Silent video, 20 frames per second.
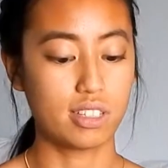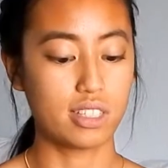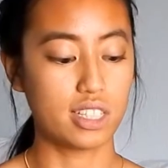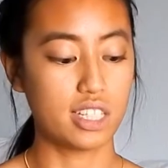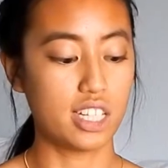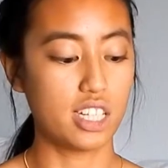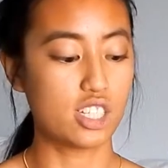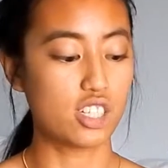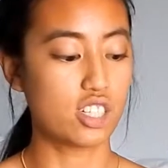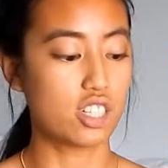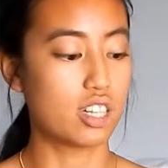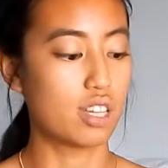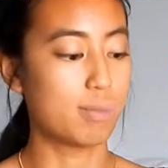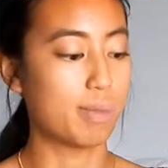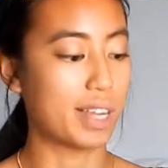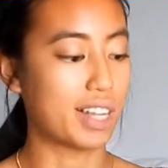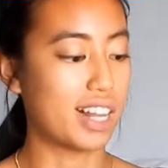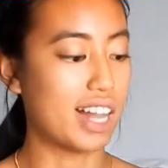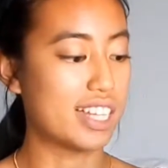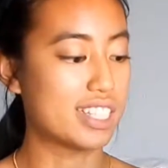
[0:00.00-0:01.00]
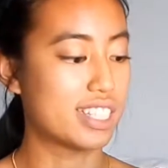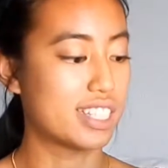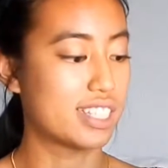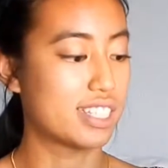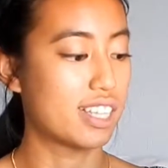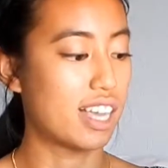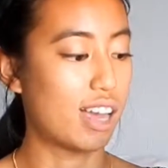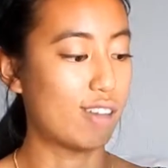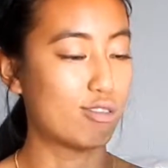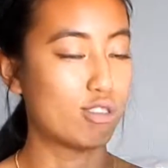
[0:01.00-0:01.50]
each of my
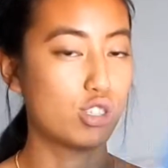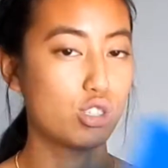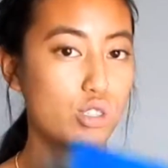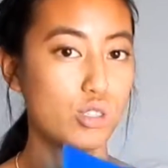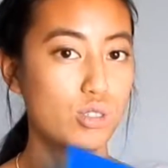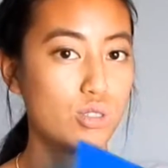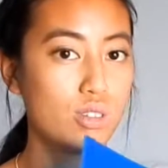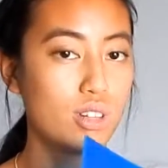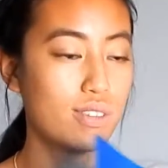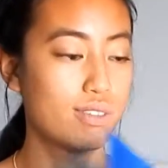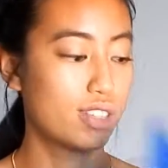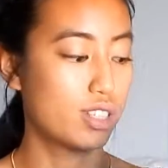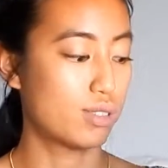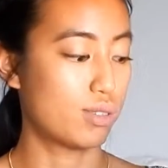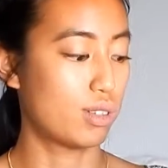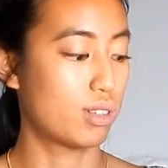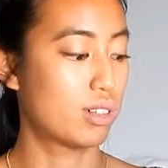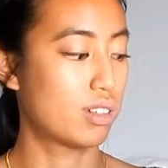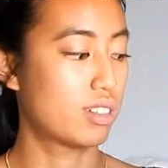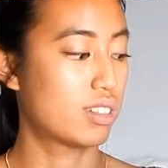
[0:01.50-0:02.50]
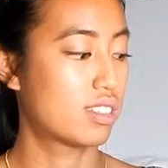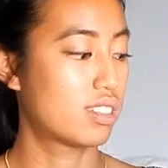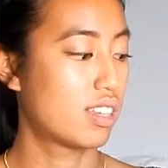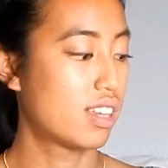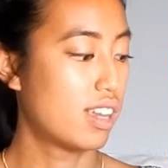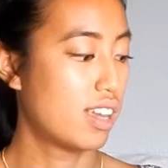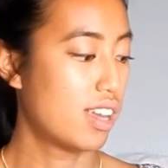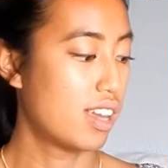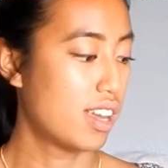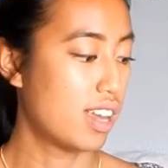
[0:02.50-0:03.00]
classes have 2 of these folders,
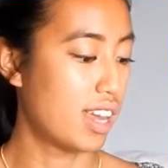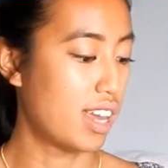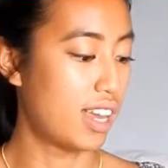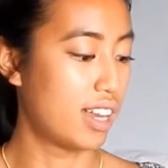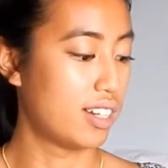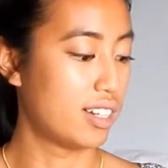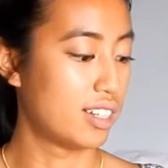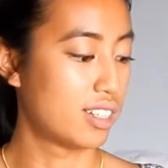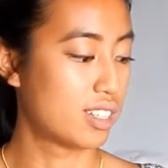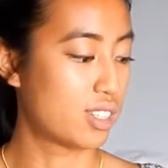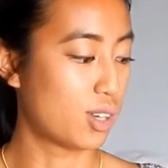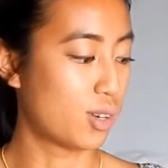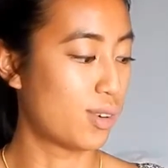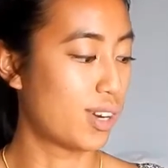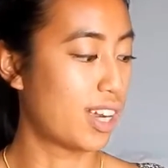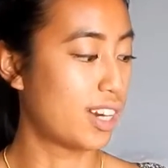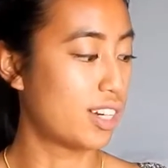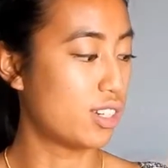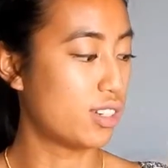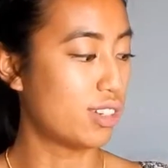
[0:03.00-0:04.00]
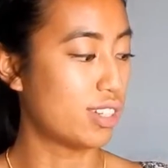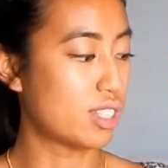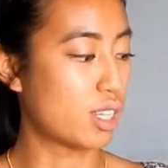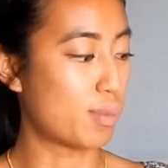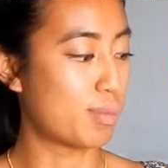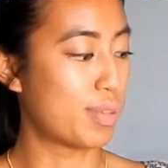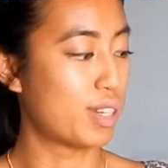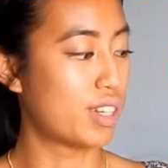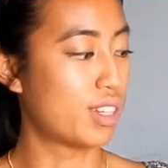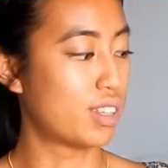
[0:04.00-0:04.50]
and so what I do is I
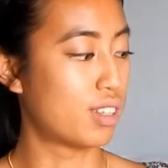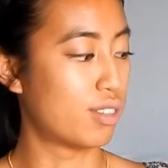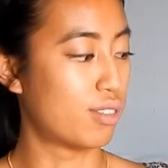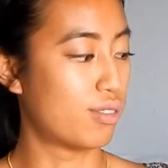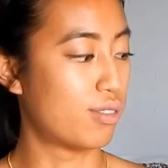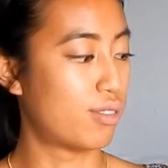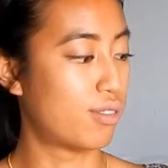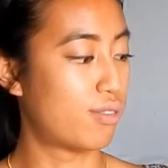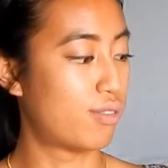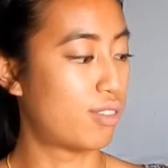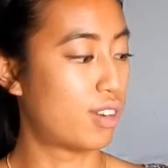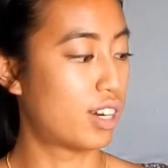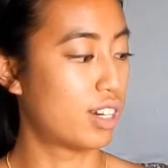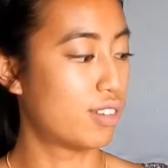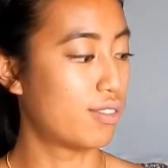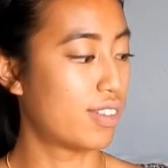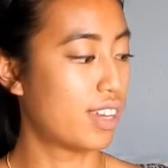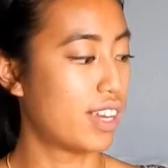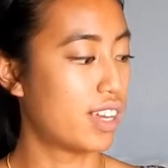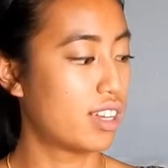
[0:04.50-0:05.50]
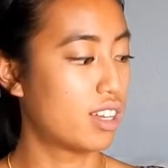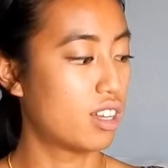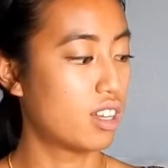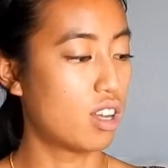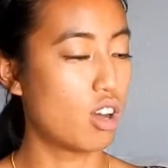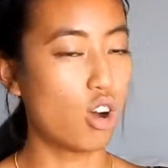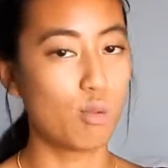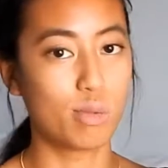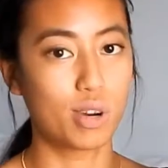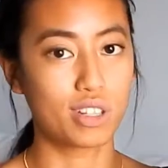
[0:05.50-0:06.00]
put on the front of it
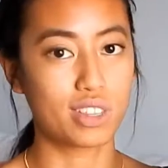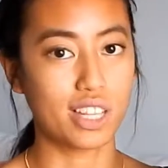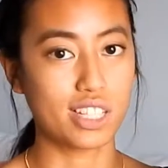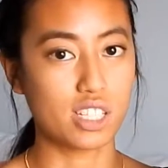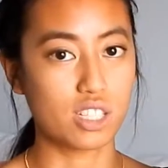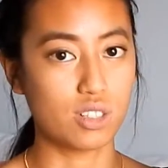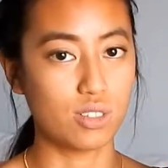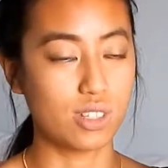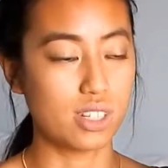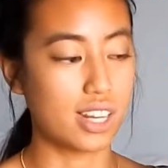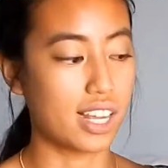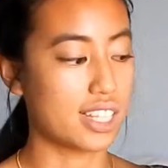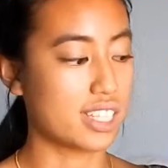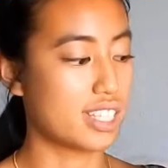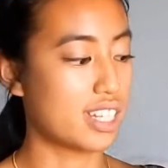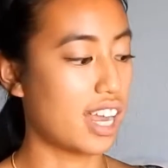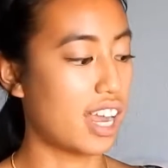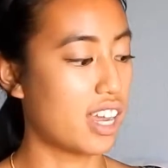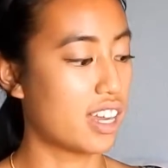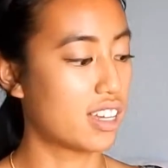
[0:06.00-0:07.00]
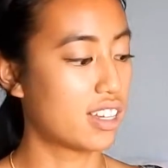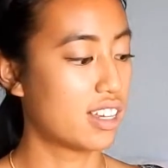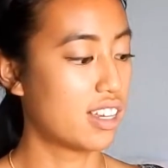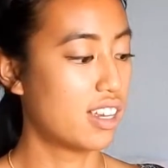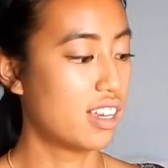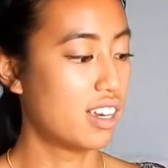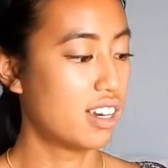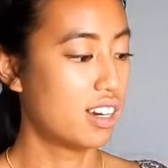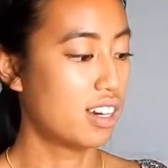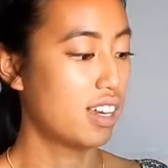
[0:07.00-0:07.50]
homework that's due the next day,
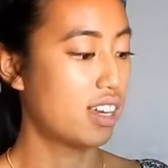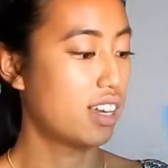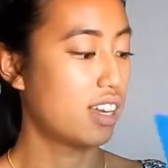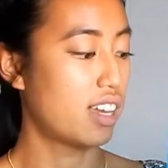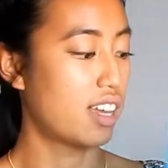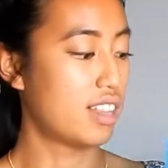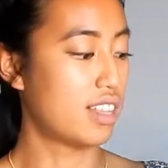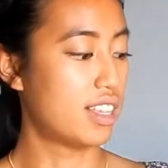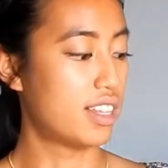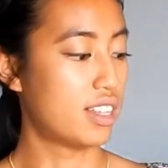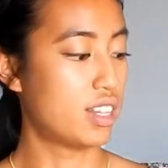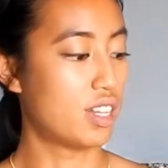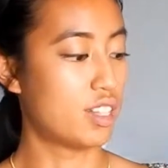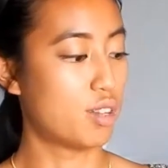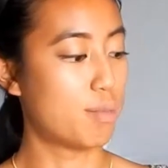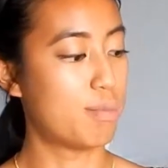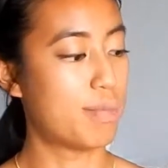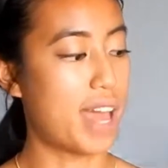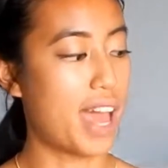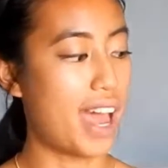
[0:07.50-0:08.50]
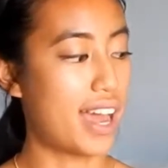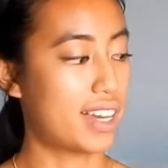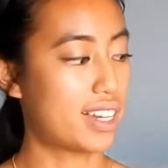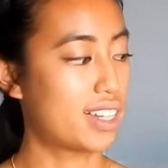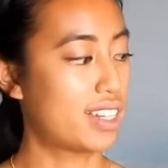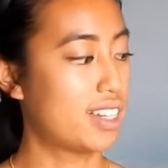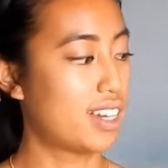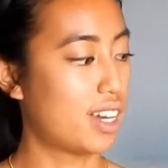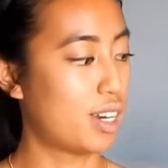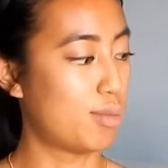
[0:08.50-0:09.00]
and then on the back
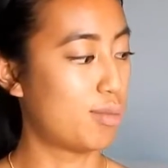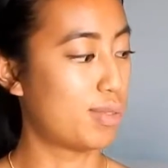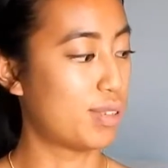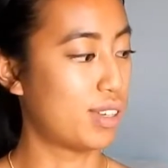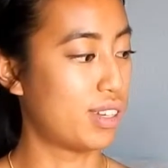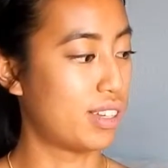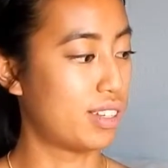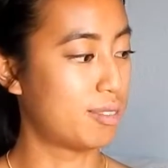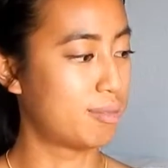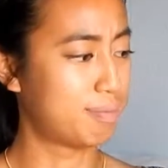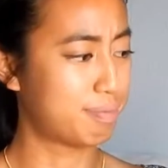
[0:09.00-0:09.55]
I put